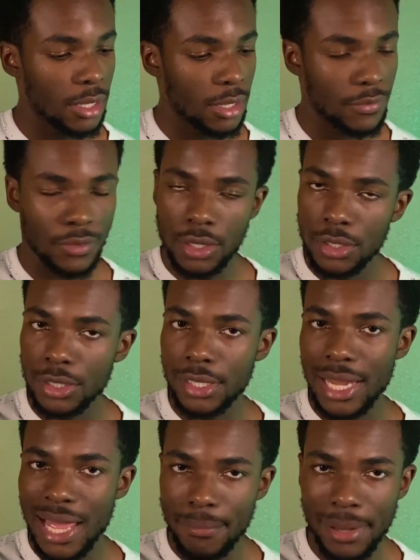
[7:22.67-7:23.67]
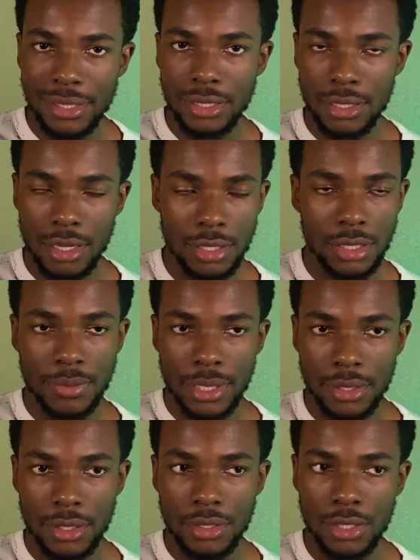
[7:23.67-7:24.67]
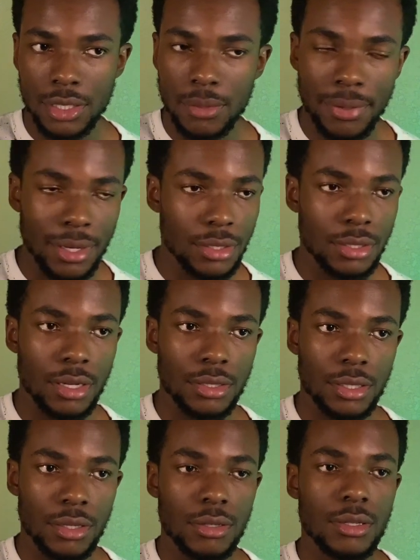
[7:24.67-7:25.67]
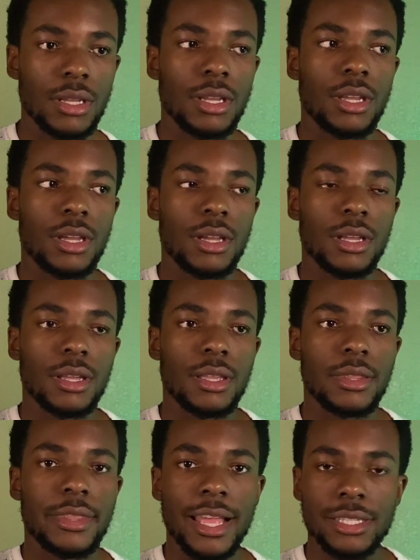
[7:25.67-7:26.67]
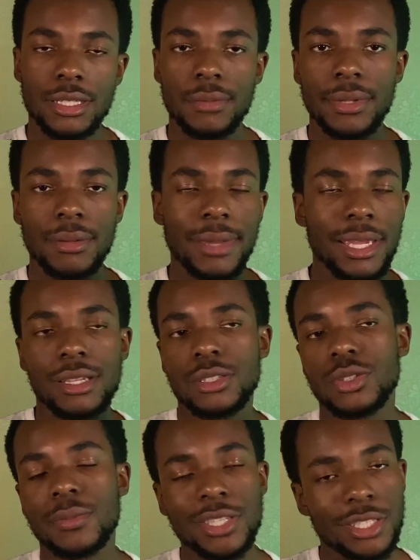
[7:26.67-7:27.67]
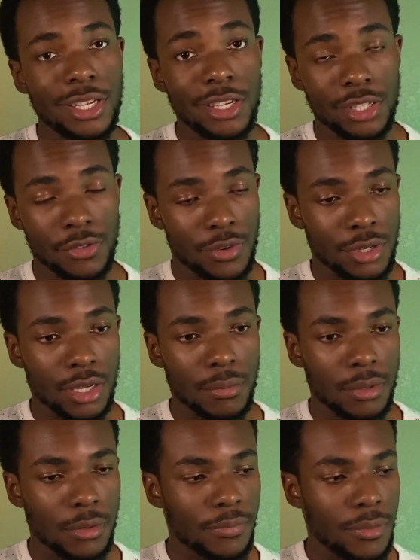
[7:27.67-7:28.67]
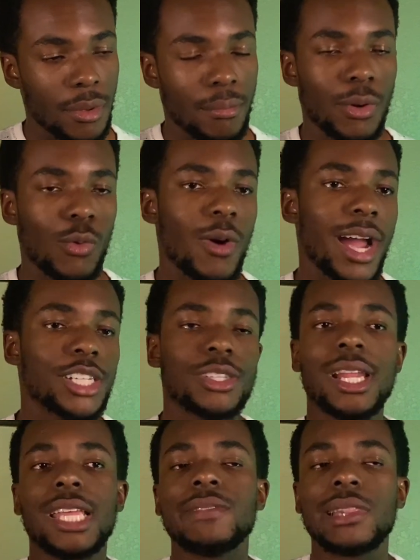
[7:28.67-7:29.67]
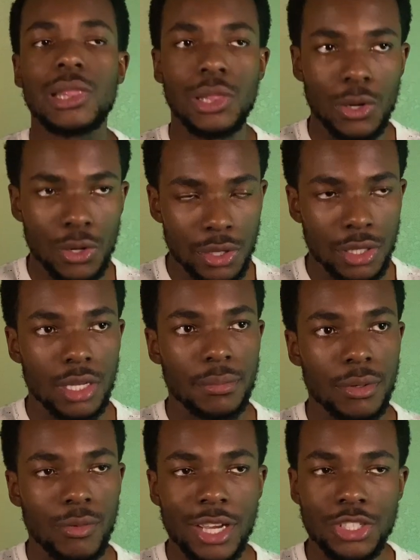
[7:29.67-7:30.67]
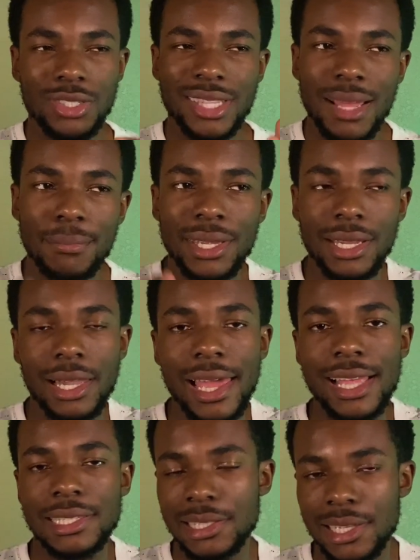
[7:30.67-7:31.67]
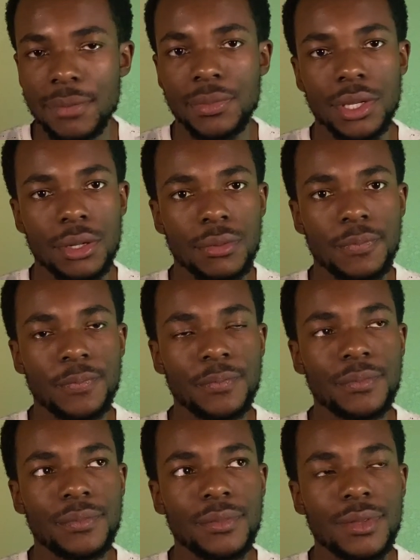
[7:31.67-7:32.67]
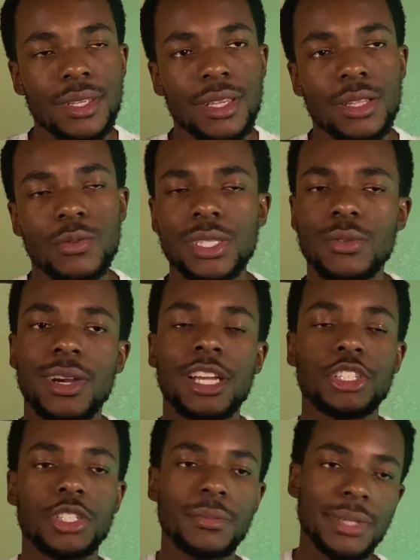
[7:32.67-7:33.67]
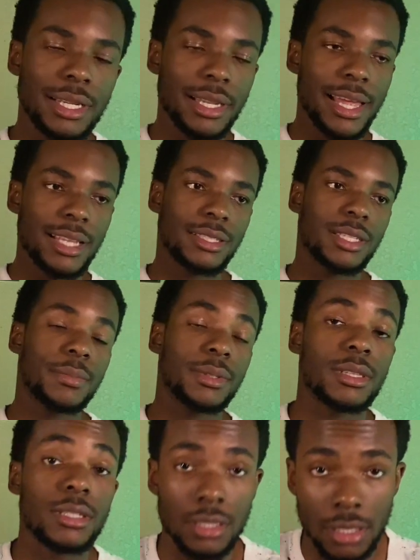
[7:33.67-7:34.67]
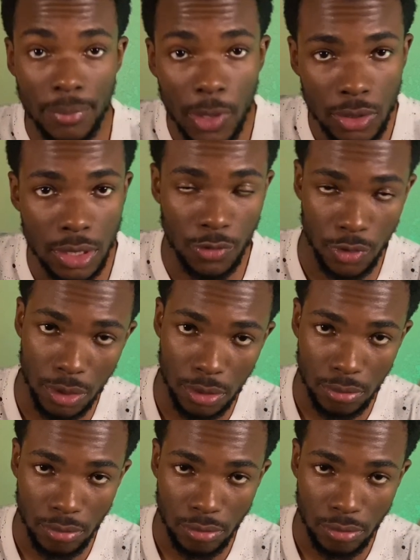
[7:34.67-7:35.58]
If you understand that basic concept right there, just the pentatonic scale, that's going to make it so much easier for Kompa. But why should I even learn Kompa? Why should that be the last step, though? The reason why it should be the last step is because it's the most difficult.